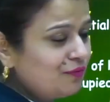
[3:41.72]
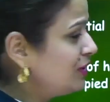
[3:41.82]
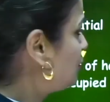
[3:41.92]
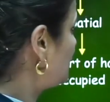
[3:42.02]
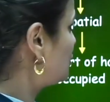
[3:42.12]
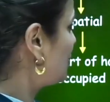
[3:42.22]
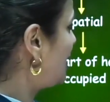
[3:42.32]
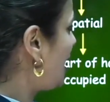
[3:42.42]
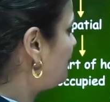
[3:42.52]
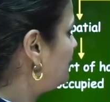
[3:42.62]
of individual
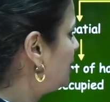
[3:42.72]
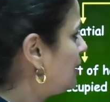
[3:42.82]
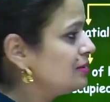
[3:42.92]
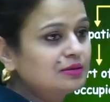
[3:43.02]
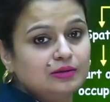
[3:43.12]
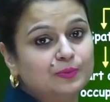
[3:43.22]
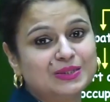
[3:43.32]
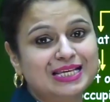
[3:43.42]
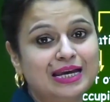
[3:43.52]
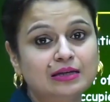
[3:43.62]
and this
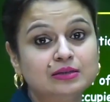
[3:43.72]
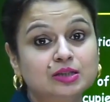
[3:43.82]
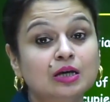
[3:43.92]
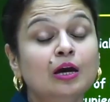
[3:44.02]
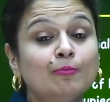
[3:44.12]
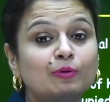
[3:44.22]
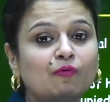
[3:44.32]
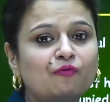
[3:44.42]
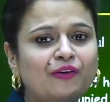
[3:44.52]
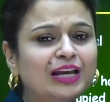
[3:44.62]
represents
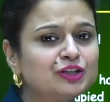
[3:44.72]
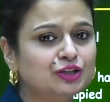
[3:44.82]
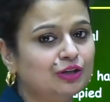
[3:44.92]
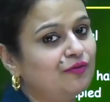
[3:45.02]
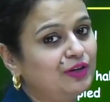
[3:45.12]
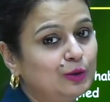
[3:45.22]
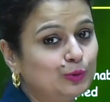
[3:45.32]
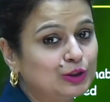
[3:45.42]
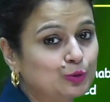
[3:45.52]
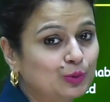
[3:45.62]
profession of
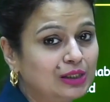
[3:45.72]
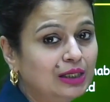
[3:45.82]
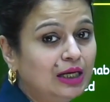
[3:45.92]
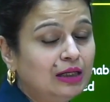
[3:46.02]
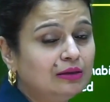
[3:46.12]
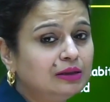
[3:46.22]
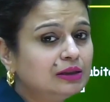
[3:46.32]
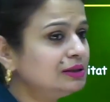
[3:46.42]
individual. The third